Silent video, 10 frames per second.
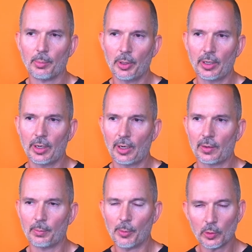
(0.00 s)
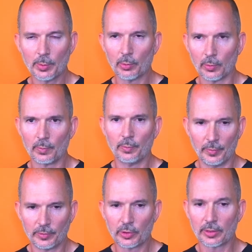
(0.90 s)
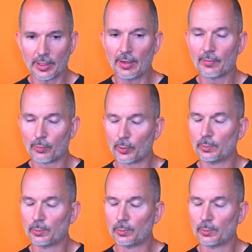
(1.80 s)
but most people start to have